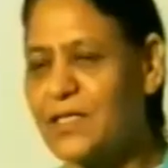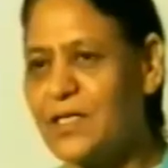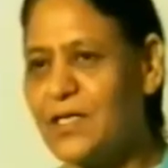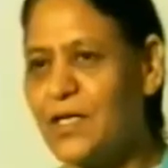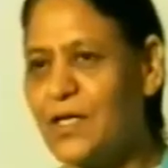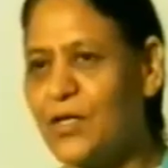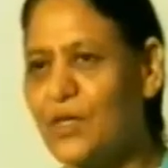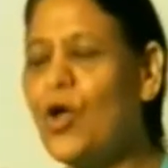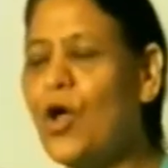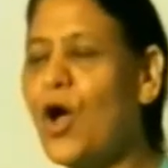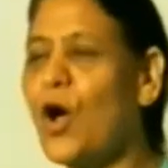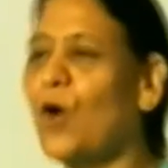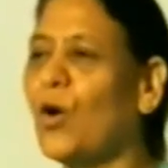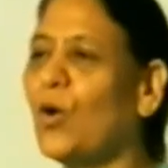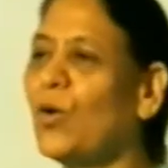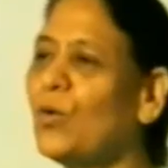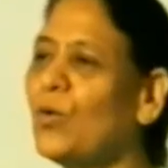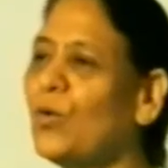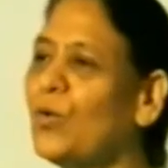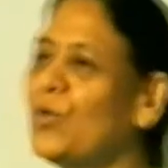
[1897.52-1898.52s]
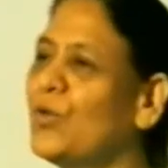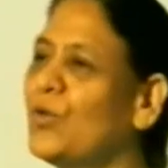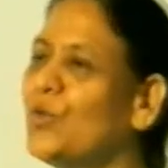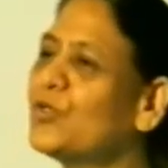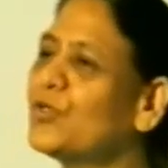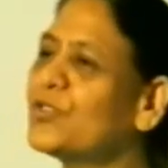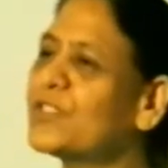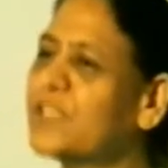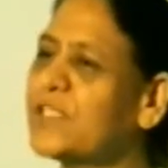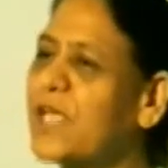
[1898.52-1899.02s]
Now,
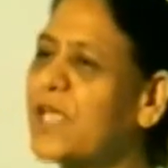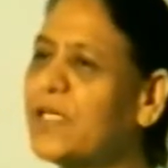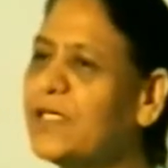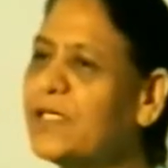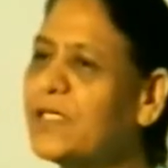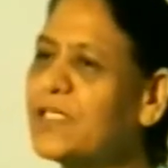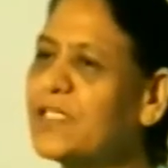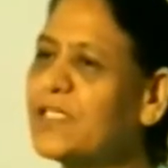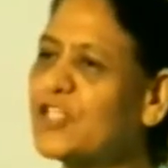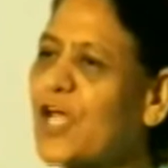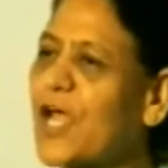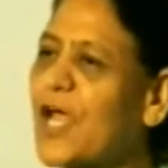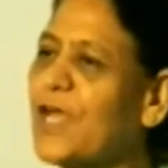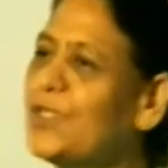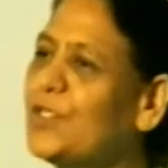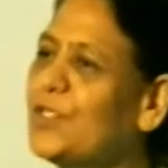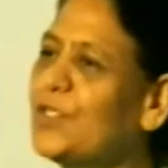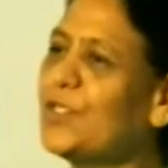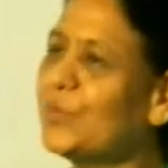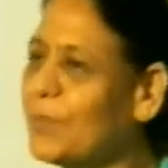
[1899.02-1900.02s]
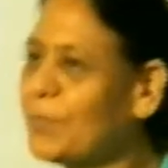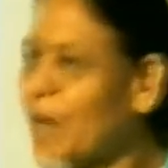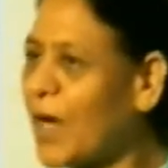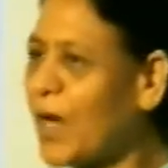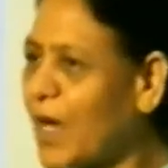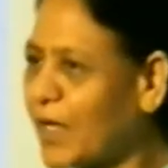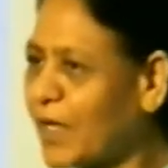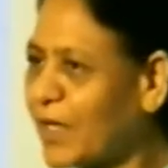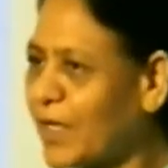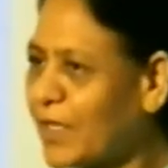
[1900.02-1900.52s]
you send the child to the
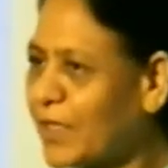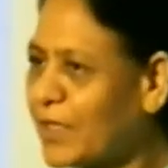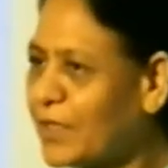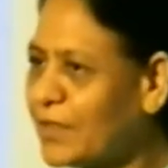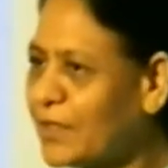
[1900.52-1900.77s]
market